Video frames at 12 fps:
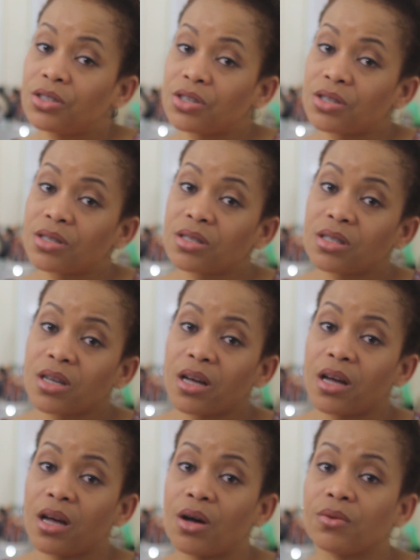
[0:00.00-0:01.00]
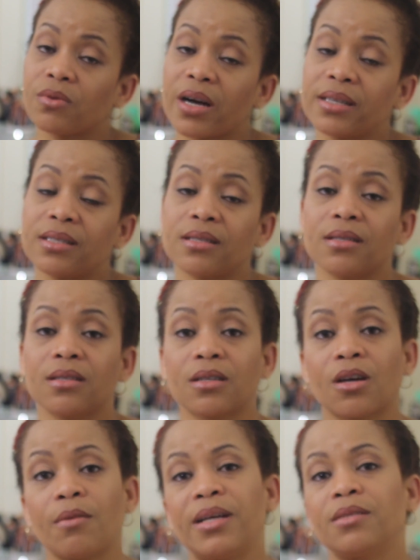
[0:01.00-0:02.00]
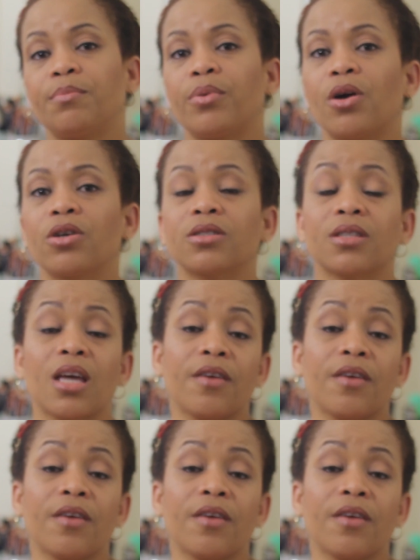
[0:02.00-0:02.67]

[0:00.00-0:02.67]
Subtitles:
just write it in the comment box.